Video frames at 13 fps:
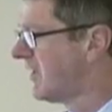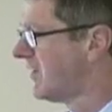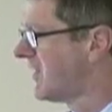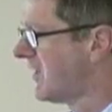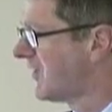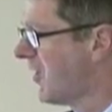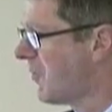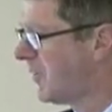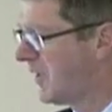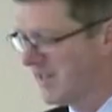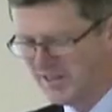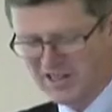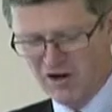to conduct the
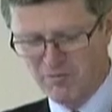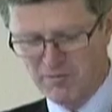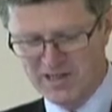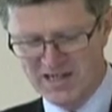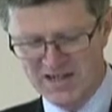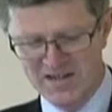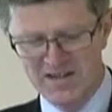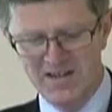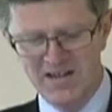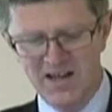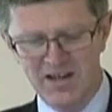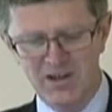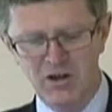opening ceremony,
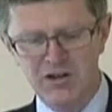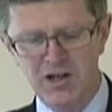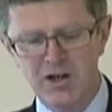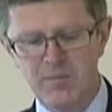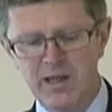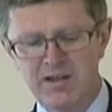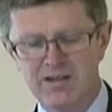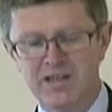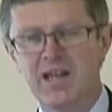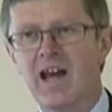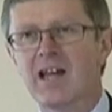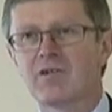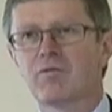not only because
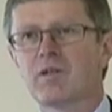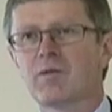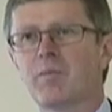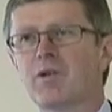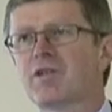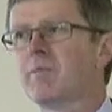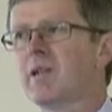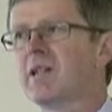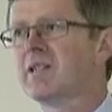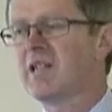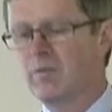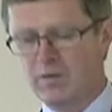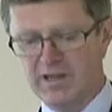he has
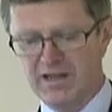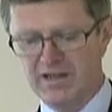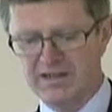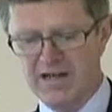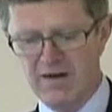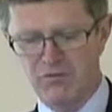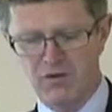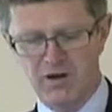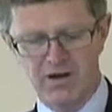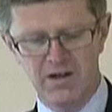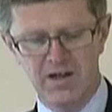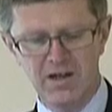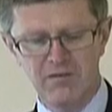responsibility within
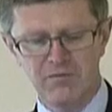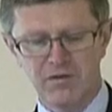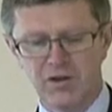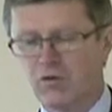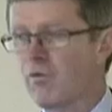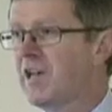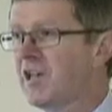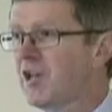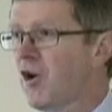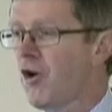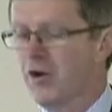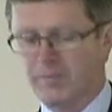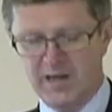Defra for the green
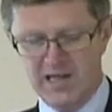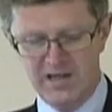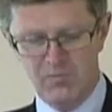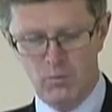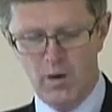economy,